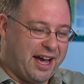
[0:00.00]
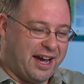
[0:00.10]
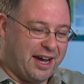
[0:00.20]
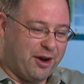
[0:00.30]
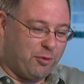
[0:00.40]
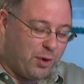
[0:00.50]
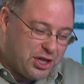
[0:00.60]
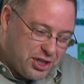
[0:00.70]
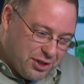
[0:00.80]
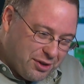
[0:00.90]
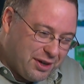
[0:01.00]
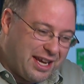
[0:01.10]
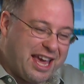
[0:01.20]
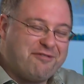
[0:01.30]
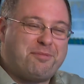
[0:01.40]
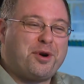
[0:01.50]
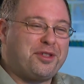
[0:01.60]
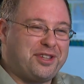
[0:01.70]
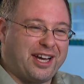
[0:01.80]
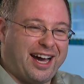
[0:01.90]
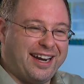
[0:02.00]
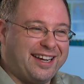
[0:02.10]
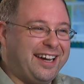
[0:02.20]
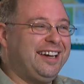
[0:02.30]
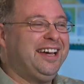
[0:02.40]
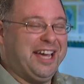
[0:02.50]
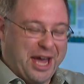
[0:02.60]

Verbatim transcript: uh, which gave birth to Hanukkah